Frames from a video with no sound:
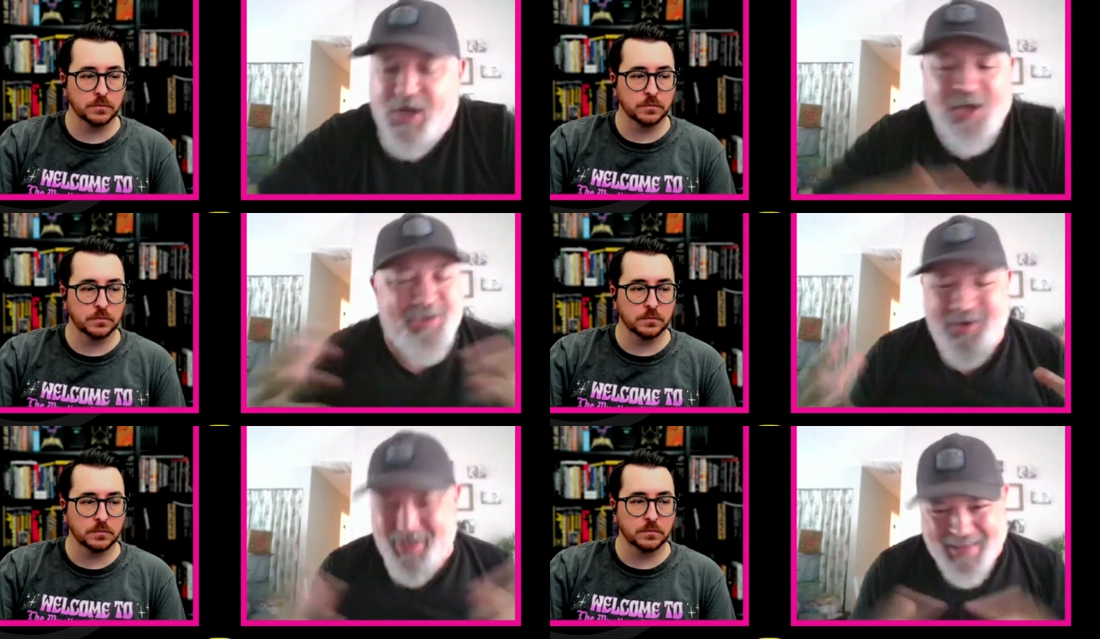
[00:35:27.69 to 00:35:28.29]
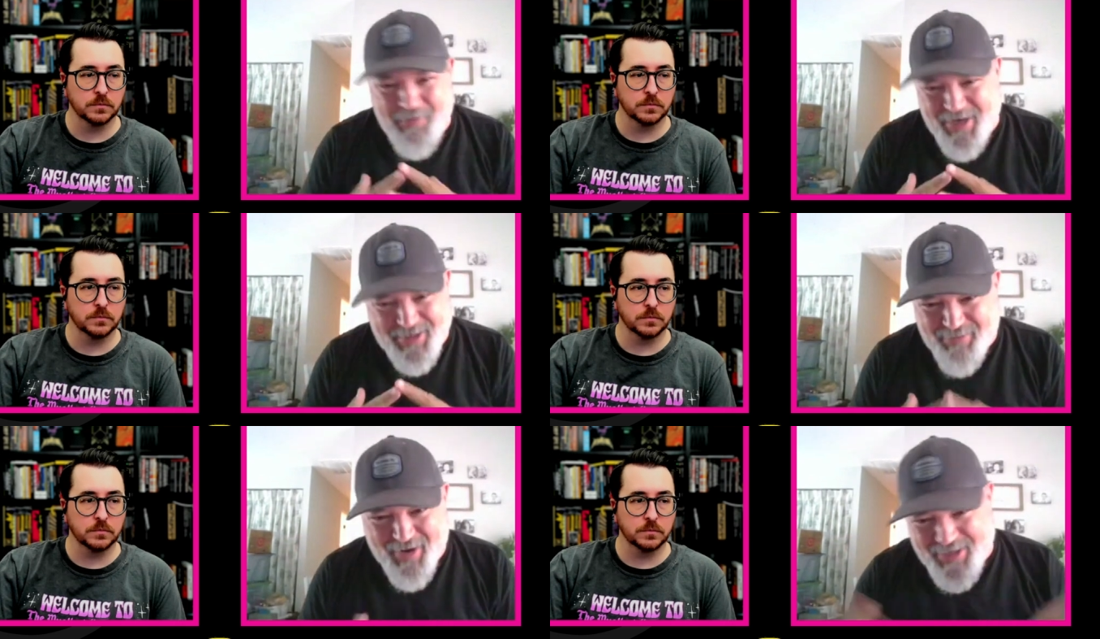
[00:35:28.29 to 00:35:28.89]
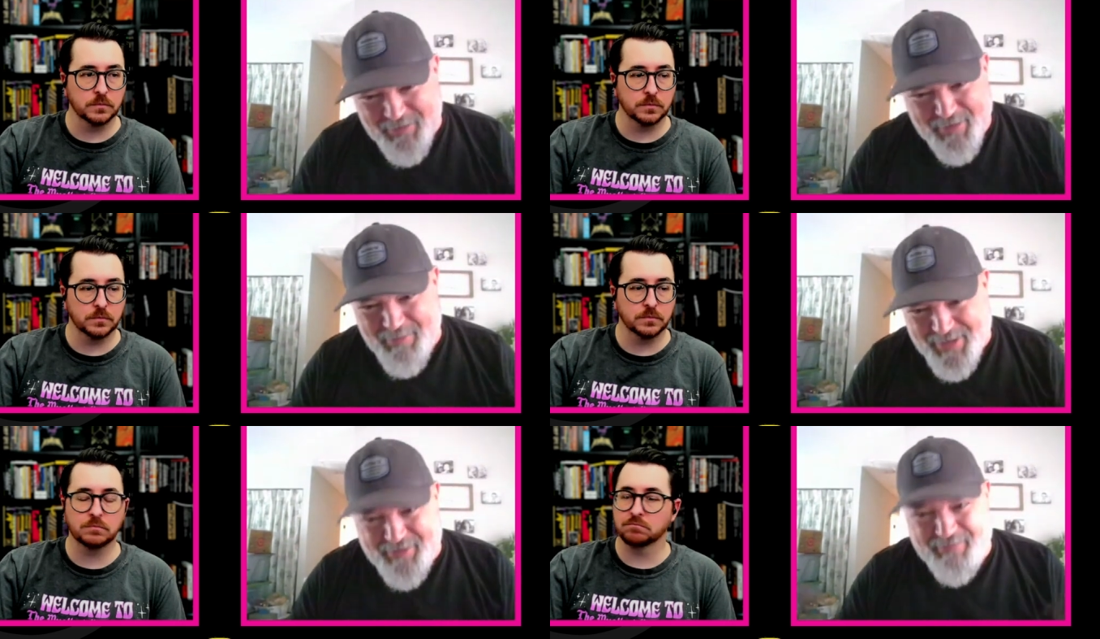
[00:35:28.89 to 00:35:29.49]
Speaker 1: It's also a collaboration project with
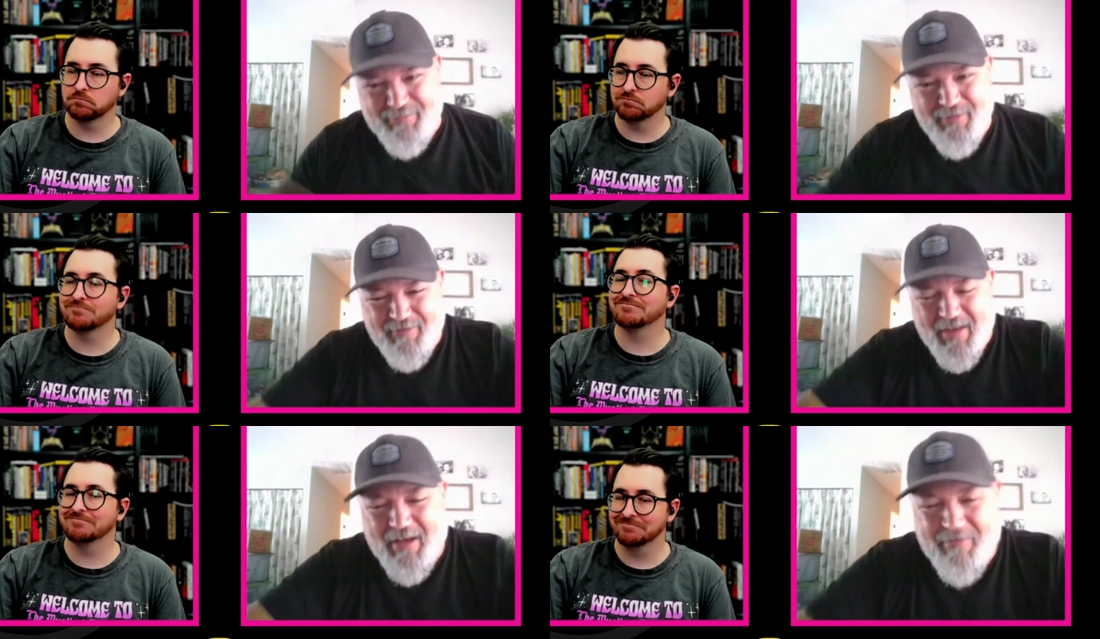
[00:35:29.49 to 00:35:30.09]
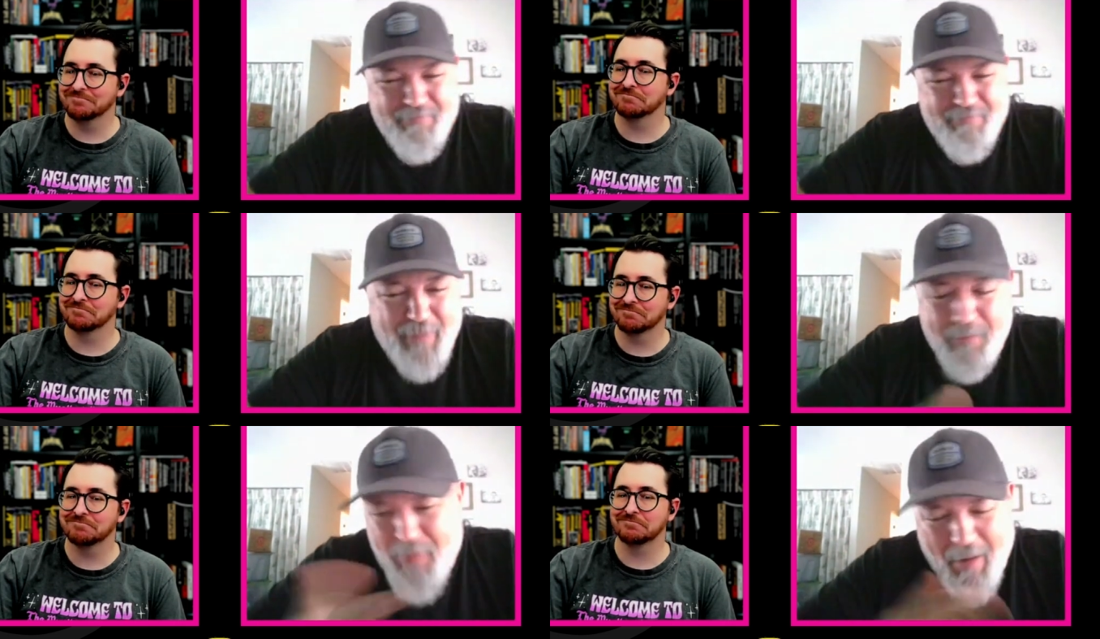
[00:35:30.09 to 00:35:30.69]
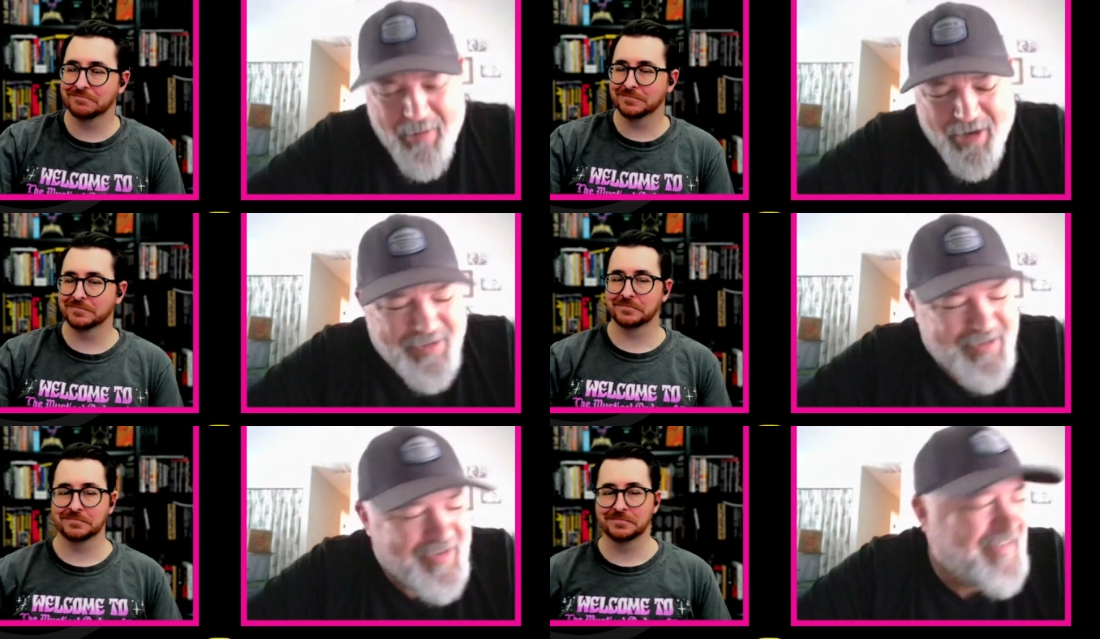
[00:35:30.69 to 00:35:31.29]
a bunch of uh, people you probably
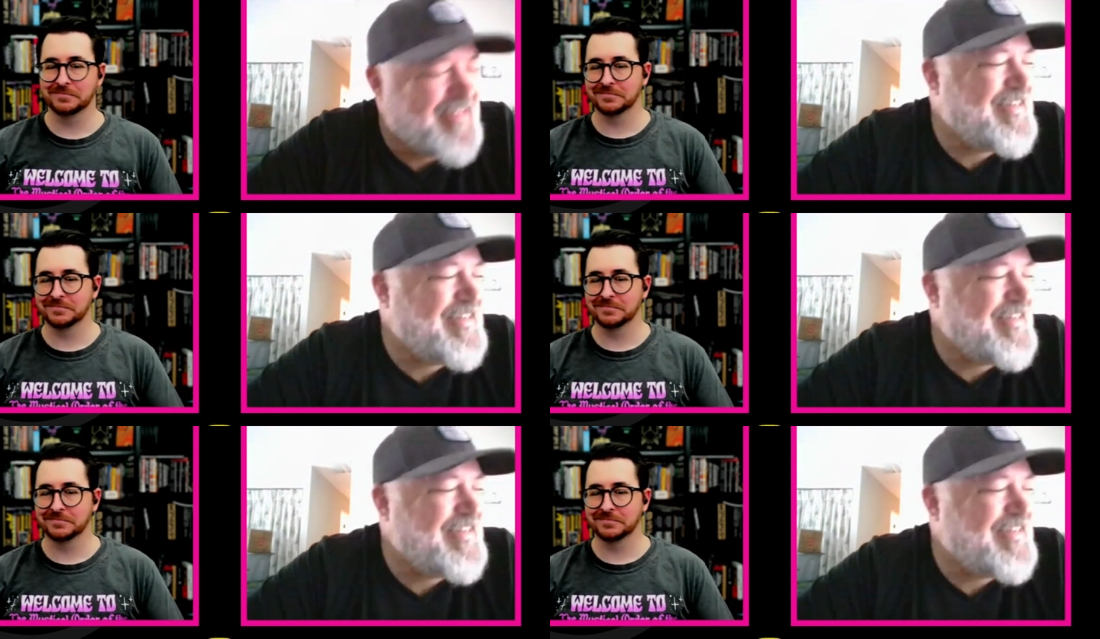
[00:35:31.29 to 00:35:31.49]
know. So